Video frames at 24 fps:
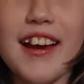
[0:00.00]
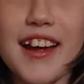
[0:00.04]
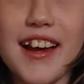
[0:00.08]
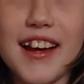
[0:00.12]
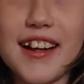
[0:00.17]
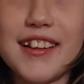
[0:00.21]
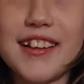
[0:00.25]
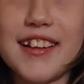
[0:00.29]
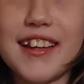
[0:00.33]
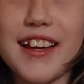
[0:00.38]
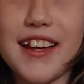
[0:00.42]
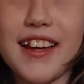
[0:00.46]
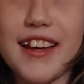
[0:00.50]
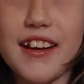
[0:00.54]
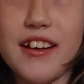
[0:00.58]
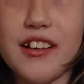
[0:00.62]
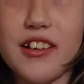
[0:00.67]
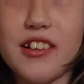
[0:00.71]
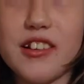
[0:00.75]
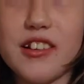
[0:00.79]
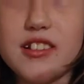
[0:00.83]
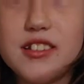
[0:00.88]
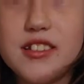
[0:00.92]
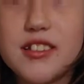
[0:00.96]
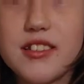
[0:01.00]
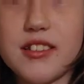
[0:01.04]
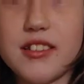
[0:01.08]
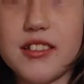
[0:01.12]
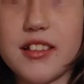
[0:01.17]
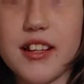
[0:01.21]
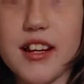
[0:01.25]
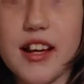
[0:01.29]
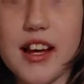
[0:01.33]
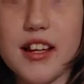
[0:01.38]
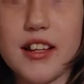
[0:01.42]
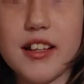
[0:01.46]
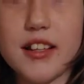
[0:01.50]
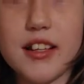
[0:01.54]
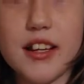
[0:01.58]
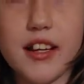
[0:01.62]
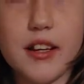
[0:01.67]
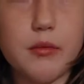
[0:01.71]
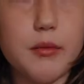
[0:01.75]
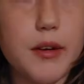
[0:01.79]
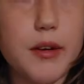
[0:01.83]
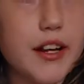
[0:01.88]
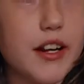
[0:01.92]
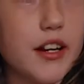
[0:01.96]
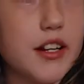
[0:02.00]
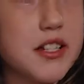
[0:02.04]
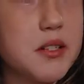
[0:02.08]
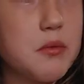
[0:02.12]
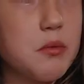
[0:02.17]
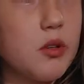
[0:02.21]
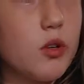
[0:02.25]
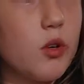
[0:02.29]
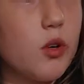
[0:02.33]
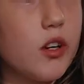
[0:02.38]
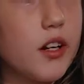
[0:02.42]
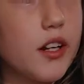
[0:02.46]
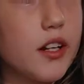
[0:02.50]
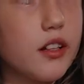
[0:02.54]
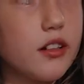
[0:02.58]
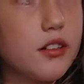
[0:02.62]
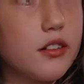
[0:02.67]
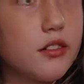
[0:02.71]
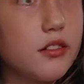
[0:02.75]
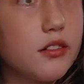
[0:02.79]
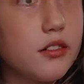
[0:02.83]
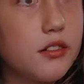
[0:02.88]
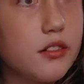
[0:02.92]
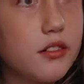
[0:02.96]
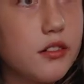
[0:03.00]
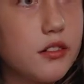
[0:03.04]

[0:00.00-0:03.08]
And alligators. An alligator. Wait, is it recording?